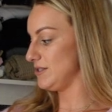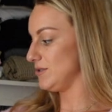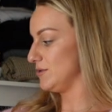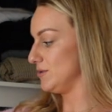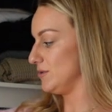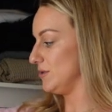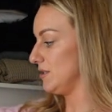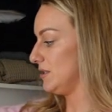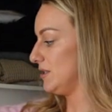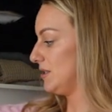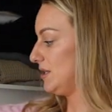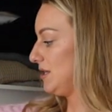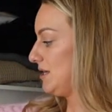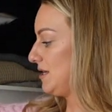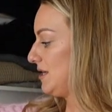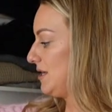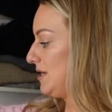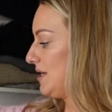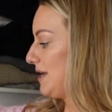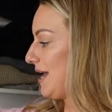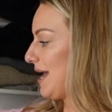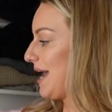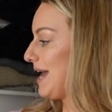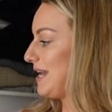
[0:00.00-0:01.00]
tall.
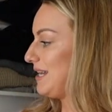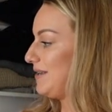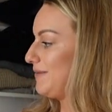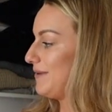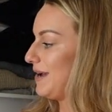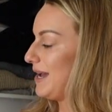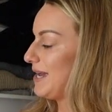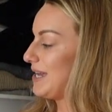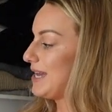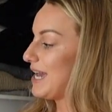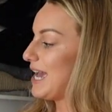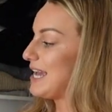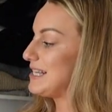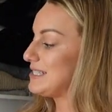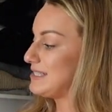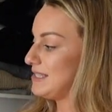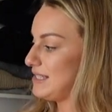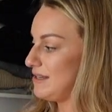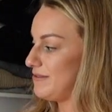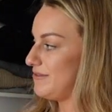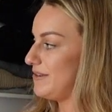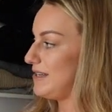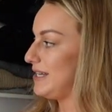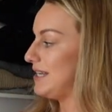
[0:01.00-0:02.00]
Anyway, it's
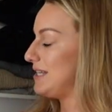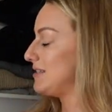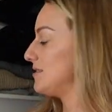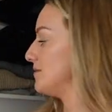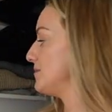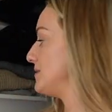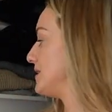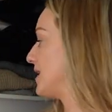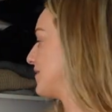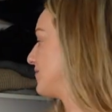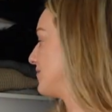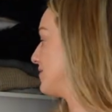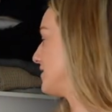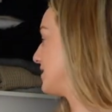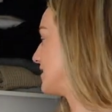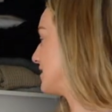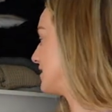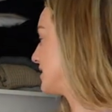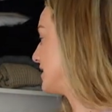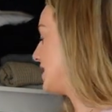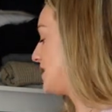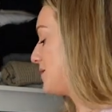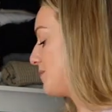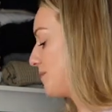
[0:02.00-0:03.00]
lovely, so I'm definitely
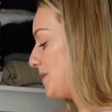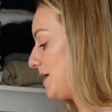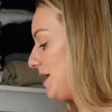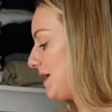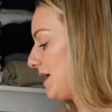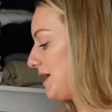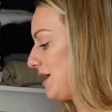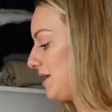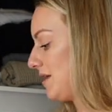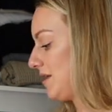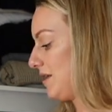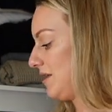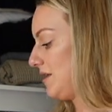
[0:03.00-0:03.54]
going to keep it.